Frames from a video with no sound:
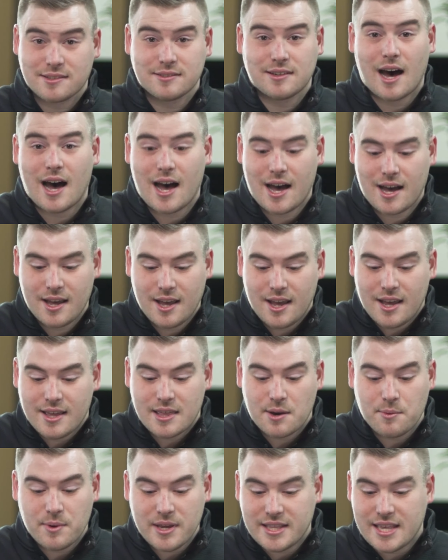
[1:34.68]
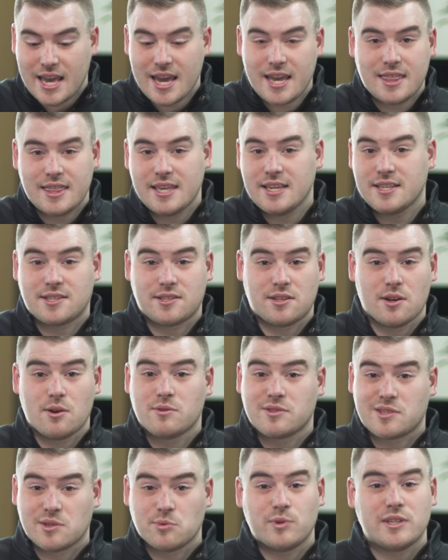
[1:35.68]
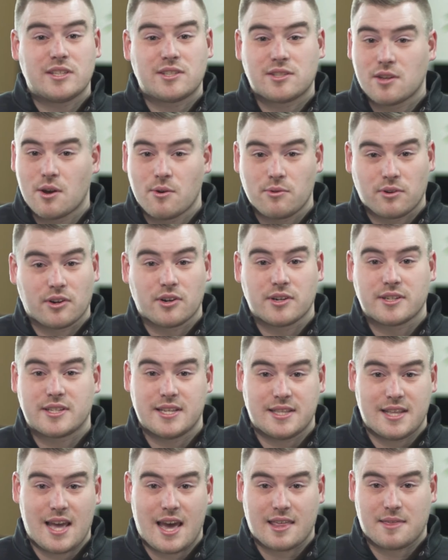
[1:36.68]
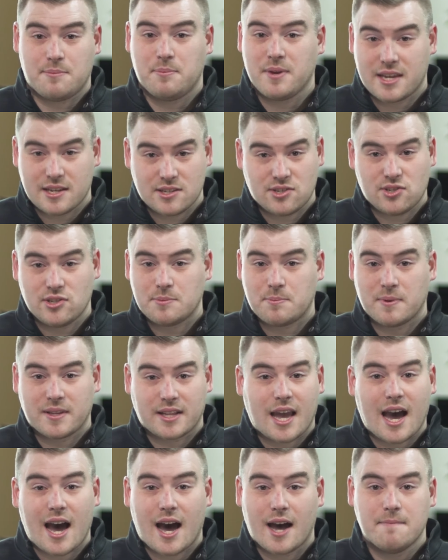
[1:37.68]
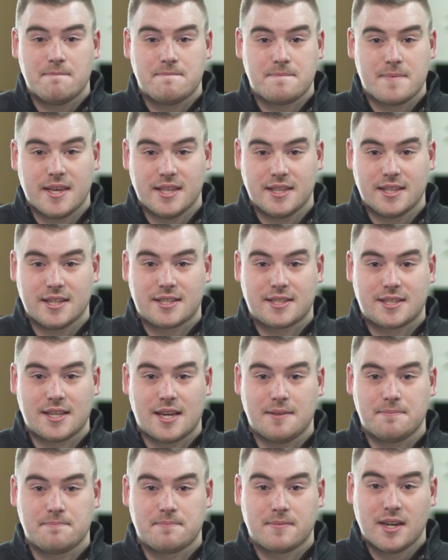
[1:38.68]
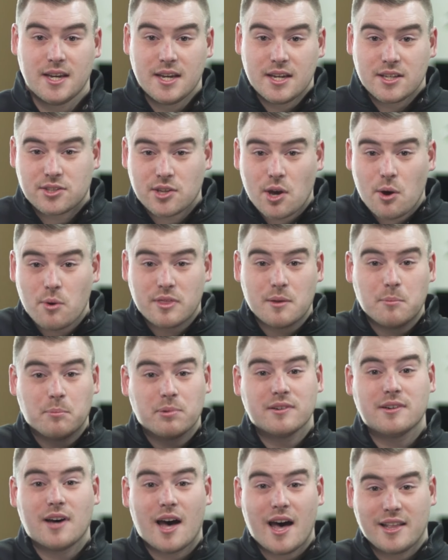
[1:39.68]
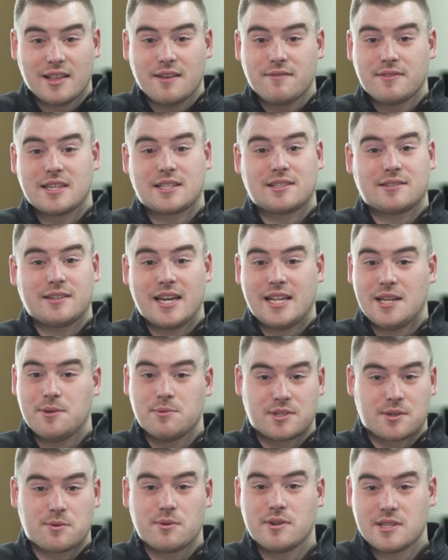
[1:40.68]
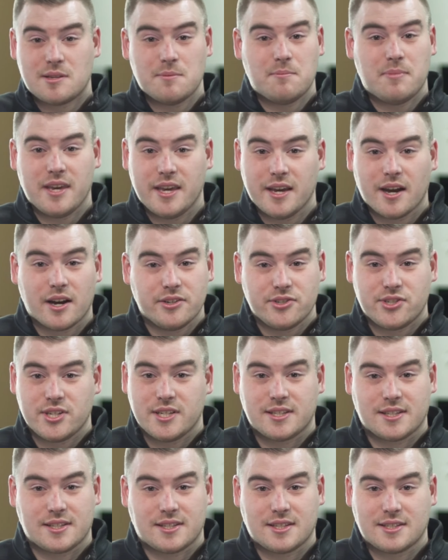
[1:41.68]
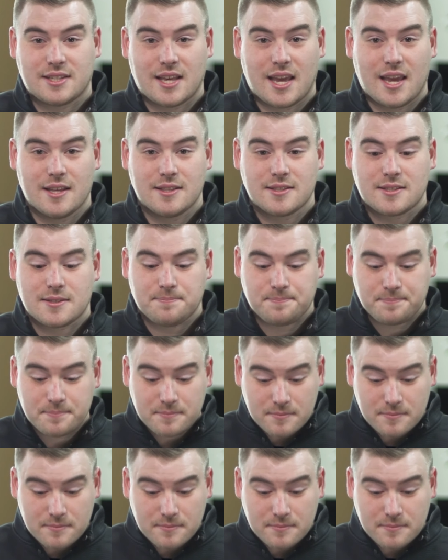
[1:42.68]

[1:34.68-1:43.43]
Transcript: law that we take these stones and we stone her to death because she's been caught in this sin. So the blood of this lady was going to be on Jesus' hands.